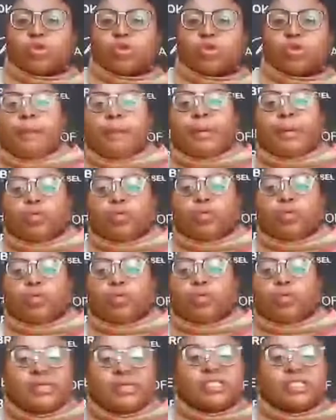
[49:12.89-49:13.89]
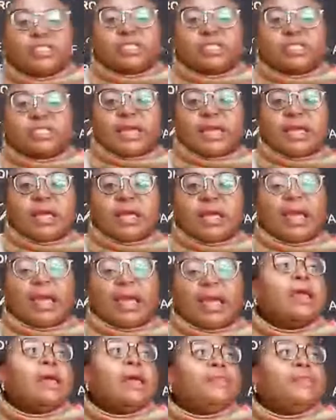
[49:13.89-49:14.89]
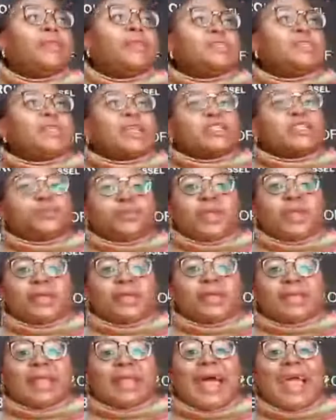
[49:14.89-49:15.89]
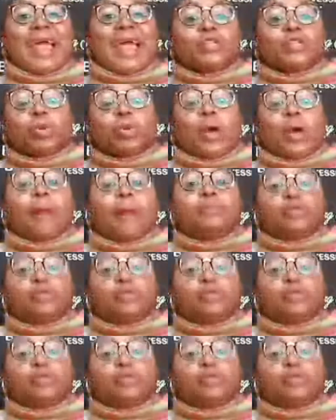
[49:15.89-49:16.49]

But what is she saying? And this is an experience that I had to come